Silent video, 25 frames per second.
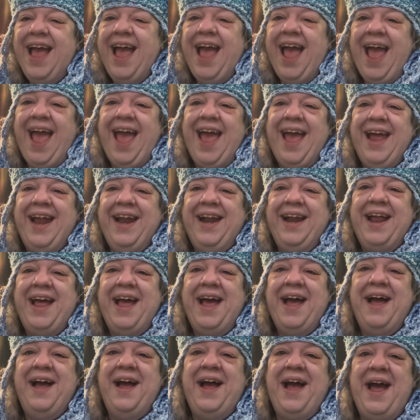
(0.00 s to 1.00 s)
And
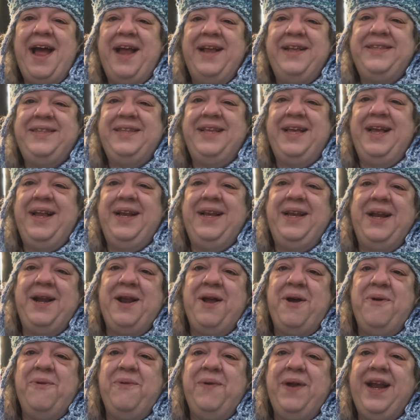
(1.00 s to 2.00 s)
I said,
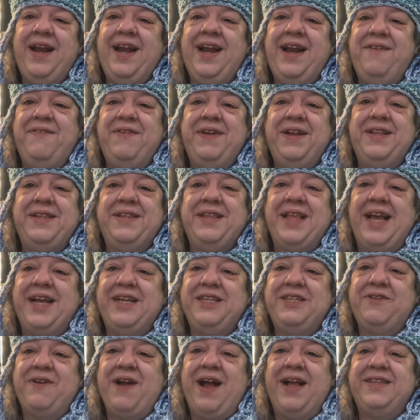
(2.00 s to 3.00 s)
we didn't even like
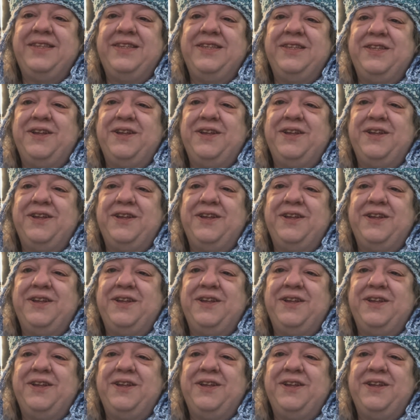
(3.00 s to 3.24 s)
scratch the